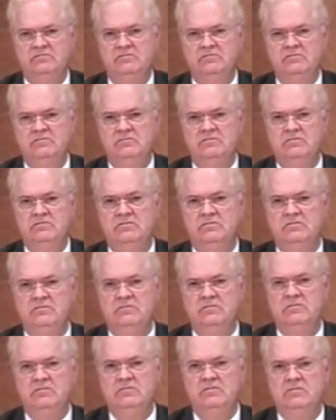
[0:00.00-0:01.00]

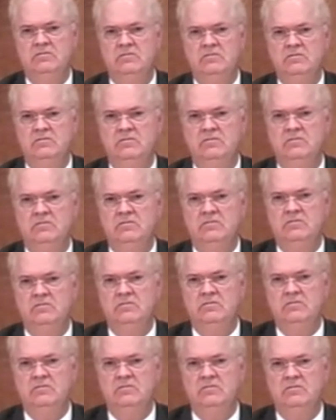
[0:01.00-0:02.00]

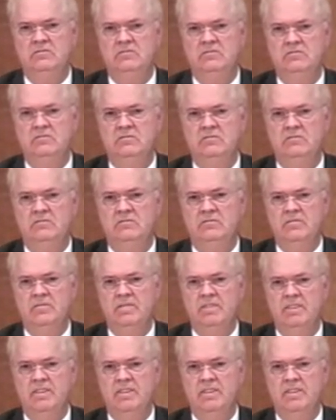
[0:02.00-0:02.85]
(silence)